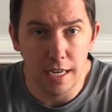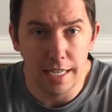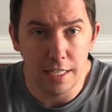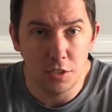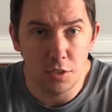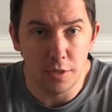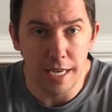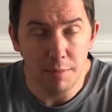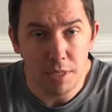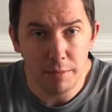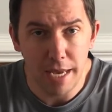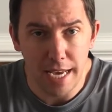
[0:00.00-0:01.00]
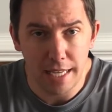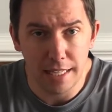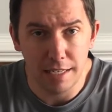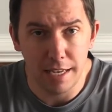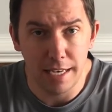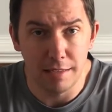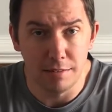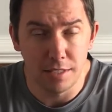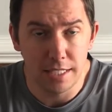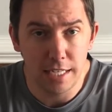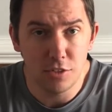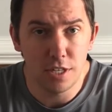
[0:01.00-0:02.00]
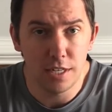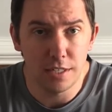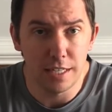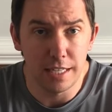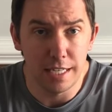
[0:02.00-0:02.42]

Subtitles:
into an empty bag that had staged there the